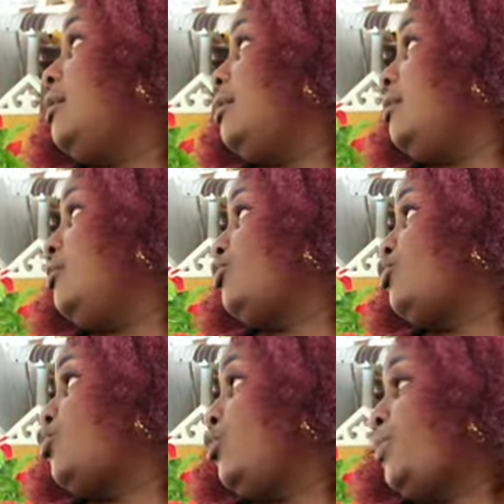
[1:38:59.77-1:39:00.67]
Stew
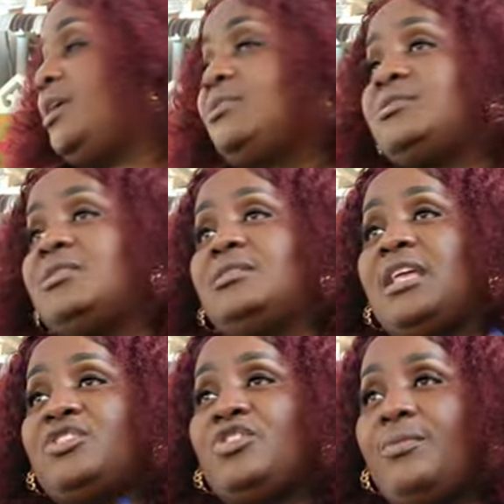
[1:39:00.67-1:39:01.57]
peas is a
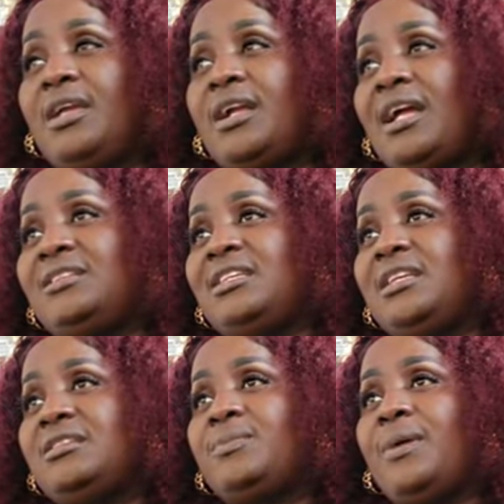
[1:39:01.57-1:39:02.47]
Jamaican thing on